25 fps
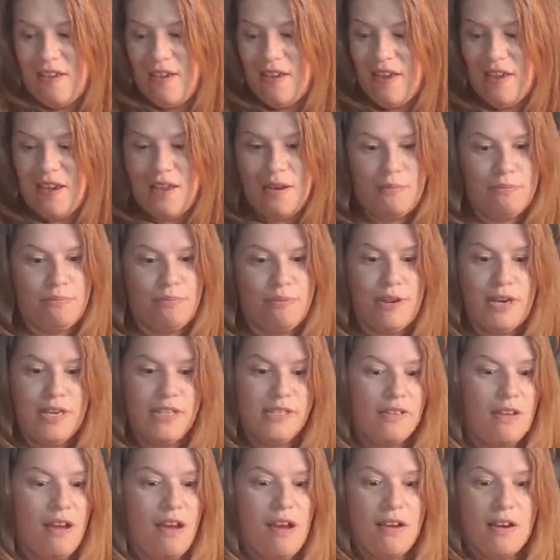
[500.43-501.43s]
And
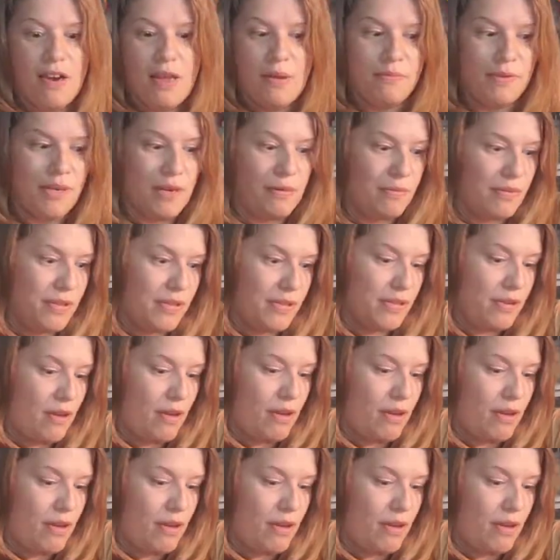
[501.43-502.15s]
praise God I'm done with this